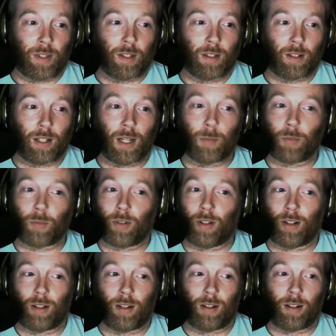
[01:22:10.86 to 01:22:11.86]
By
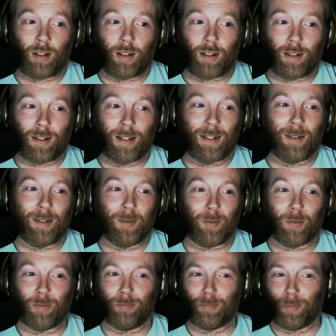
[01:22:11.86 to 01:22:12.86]
all means, please
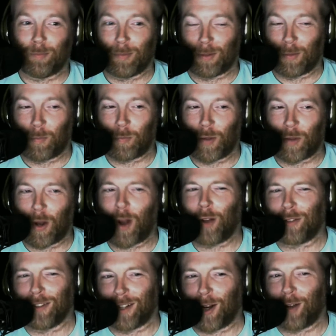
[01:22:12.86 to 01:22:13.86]
remember, folks.
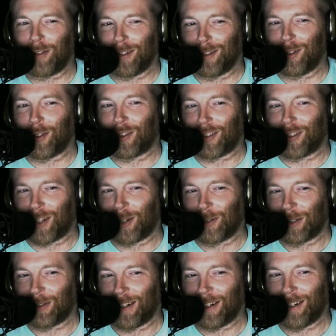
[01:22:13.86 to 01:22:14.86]
Halston's a little
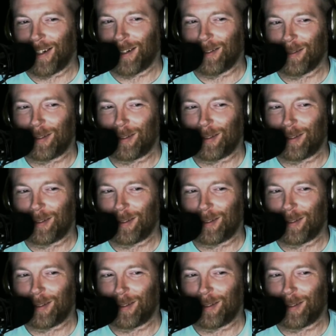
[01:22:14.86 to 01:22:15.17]
salty right now.